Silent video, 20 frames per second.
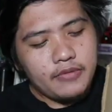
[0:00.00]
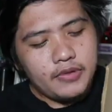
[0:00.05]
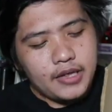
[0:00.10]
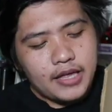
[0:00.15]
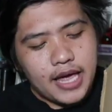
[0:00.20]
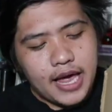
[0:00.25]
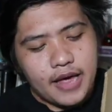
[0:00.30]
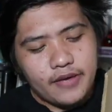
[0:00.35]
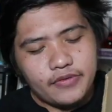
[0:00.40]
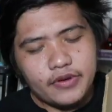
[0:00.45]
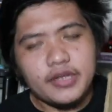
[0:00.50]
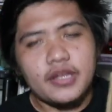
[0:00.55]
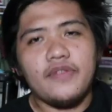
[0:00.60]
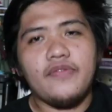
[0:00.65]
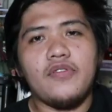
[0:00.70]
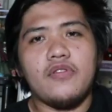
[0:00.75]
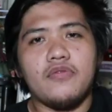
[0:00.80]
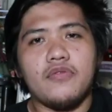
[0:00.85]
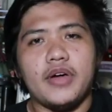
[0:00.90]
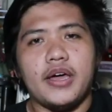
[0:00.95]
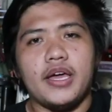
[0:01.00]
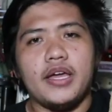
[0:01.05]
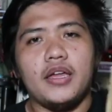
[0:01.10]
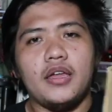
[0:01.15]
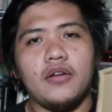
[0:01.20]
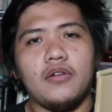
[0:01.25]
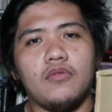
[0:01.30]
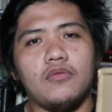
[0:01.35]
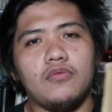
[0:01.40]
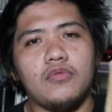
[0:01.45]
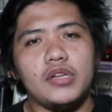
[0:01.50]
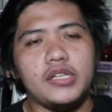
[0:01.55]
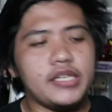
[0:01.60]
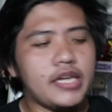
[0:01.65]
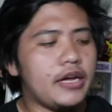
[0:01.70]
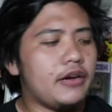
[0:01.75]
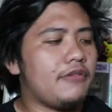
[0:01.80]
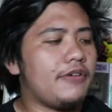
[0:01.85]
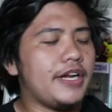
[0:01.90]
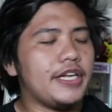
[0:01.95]
I will have a giveaway once
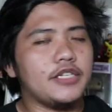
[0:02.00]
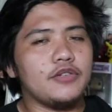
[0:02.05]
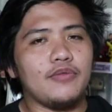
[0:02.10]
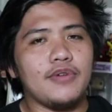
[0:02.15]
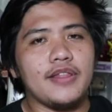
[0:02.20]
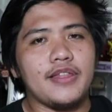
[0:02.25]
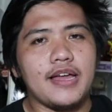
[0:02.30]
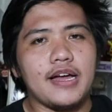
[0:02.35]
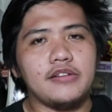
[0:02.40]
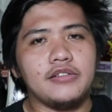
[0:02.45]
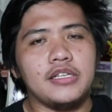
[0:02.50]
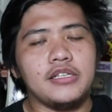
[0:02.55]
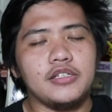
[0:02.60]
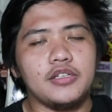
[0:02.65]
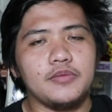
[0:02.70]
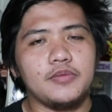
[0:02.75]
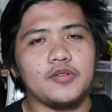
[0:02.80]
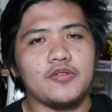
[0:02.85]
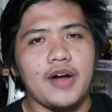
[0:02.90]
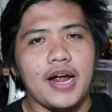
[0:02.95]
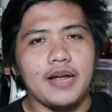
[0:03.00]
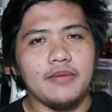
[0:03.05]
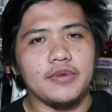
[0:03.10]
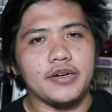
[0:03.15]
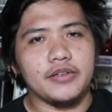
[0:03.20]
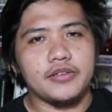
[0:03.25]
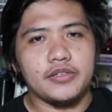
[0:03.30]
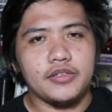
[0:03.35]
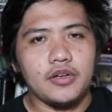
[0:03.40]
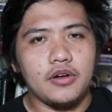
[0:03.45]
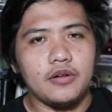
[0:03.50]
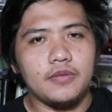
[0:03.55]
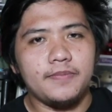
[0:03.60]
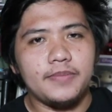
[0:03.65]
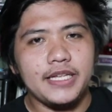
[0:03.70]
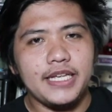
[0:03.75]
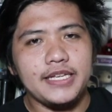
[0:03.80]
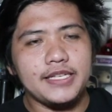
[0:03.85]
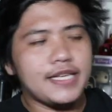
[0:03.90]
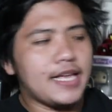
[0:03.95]
I reach 1,000 subscribers. So
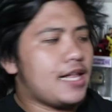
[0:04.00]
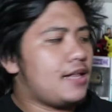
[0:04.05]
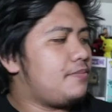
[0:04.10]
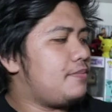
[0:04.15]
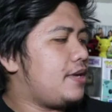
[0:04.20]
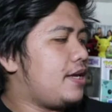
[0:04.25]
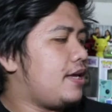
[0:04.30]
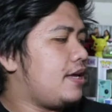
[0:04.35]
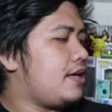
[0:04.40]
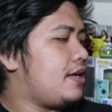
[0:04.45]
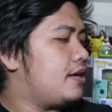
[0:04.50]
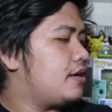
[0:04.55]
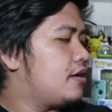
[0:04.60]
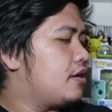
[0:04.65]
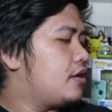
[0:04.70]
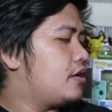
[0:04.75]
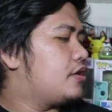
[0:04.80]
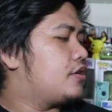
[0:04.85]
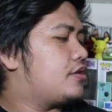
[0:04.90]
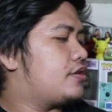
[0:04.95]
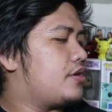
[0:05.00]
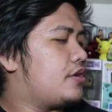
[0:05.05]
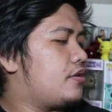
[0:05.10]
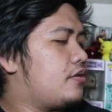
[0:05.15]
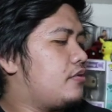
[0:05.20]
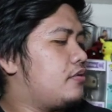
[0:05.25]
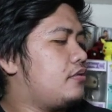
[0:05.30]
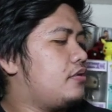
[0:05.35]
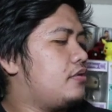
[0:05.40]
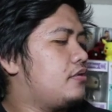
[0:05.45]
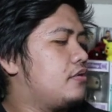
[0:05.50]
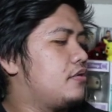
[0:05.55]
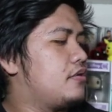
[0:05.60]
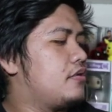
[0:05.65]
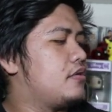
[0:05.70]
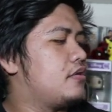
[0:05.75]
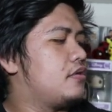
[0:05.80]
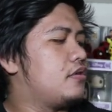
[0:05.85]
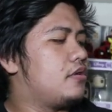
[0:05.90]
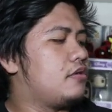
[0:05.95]
please help me to
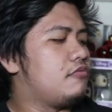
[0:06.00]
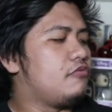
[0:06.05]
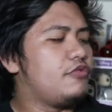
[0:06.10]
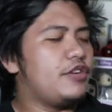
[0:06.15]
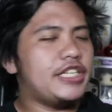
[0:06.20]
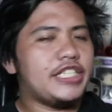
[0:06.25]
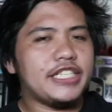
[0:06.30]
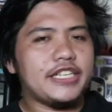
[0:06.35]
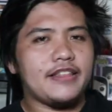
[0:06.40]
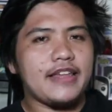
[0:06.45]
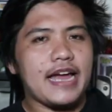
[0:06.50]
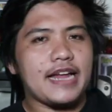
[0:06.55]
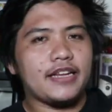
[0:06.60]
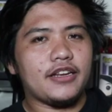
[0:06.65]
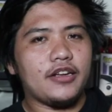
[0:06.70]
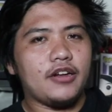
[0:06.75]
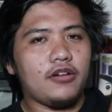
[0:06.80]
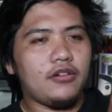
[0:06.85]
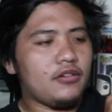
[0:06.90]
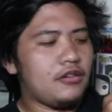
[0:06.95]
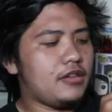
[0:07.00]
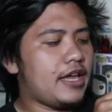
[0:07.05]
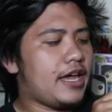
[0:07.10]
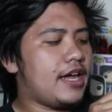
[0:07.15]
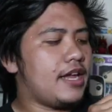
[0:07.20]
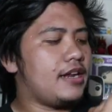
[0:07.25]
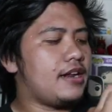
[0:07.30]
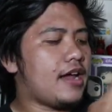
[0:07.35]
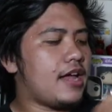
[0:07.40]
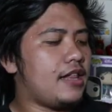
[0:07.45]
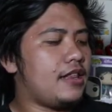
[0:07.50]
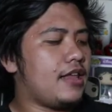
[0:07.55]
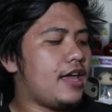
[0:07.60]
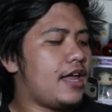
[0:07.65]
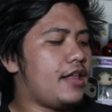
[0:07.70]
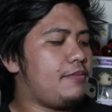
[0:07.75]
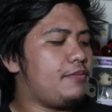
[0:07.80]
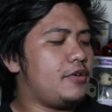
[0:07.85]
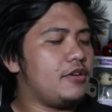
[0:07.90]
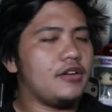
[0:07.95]
reach that goal, and I'll
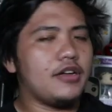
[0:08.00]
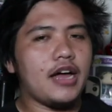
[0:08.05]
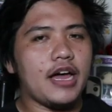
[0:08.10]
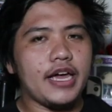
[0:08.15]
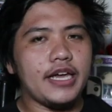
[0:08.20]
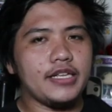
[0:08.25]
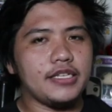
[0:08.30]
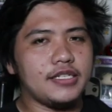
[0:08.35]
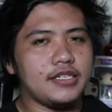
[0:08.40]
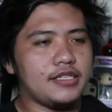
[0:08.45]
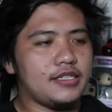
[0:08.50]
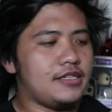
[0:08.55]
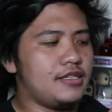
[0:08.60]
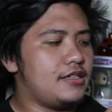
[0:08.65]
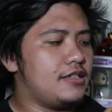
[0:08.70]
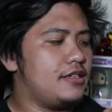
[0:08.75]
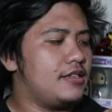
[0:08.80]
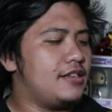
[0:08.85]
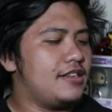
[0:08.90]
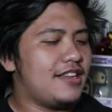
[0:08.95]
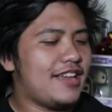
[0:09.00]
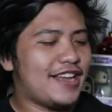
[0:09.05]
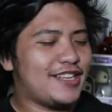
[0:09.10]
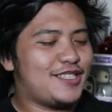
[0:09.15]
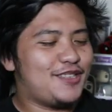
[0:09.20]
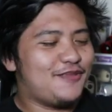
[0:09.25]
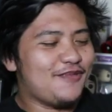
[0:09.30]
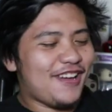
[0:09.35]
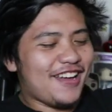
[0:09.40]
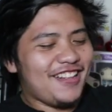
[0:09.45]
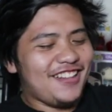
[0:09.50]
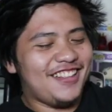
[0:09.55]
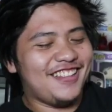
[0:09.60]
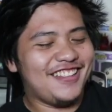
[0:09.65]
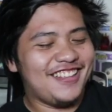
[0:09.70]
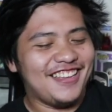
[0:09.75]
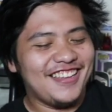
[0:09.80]
help you guys as well